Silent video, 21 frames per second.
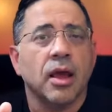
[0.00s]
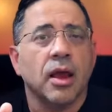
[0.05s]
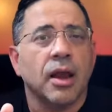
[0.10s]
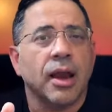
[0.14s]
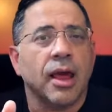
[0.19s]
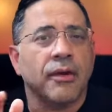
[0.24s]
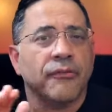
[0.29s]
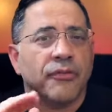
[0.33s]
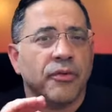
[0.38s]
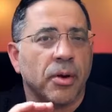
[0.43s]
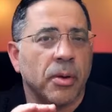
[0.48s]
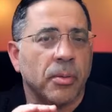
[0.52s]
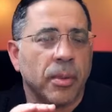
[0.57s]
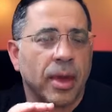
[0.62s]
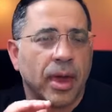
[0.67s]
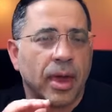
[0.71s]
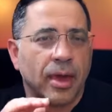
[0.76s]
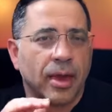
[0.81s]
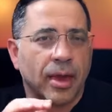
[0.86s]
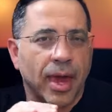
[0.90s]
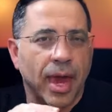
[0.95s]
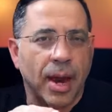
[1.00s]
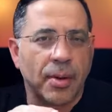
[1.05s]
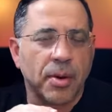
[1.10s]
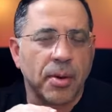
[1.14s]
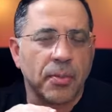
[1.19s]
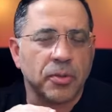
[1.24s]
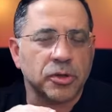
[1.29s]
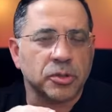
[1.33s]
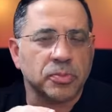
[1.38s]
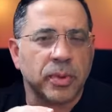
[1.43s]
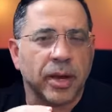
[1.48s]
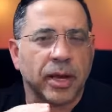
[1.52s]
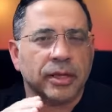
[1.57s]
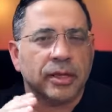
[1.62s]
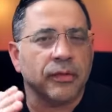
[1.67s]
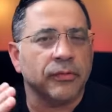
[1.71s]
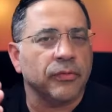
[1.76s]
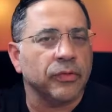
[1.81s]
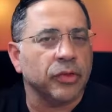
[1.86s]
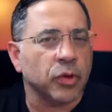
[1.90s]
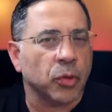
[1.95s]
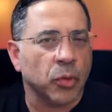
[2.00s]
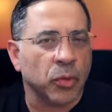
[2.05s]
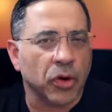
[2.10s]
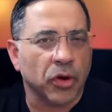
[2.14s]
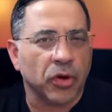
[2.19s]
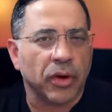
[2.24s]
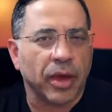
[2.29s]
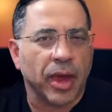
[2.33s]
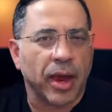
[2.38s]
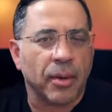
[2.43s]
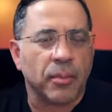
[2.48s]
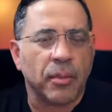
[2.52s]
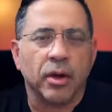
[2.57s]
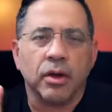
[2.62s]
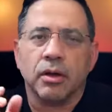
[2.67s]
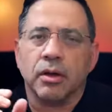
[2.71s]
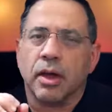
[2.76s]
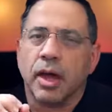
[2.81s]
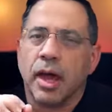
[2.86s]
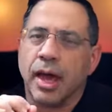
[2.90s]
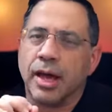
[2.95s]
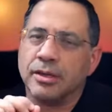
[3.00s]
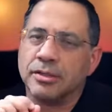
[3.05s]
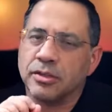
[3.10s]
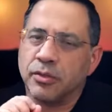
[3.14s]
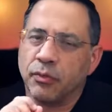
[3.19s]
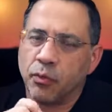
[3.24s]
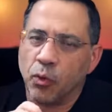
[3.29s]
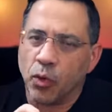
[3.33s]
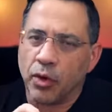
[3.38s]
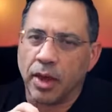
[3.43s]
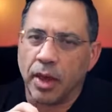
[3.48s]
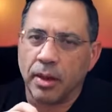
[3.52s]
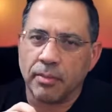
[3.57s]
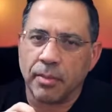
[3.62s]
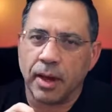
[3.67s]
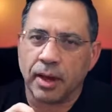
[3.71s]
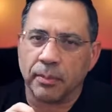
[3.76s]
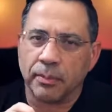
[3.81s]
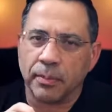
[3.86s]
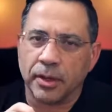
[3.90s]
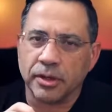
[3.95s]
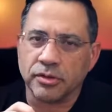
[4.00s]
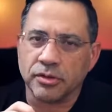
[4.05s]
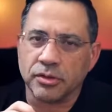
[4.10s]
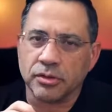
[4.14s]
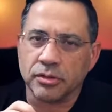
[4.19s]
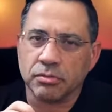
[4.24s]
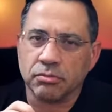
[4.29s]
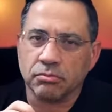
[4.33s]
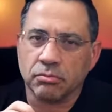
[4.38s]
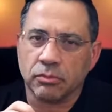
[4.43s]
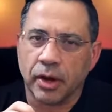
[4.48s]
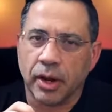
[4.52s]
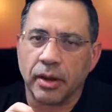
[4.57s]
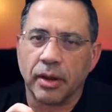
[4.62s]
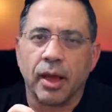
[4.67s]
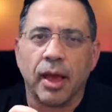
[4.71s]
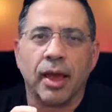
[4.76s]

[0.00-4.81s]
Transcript: Now, from a camera perspective, the rear camera has 48 megapixels, right?